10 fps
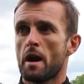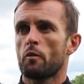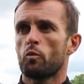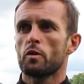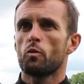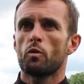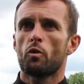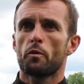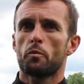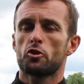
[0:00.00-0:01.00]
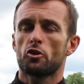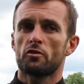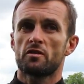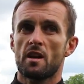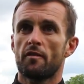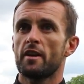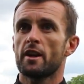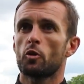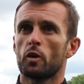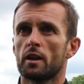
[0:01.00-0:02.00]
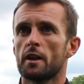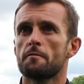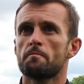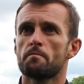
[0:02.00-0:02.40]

but we want to push on safely and quickly.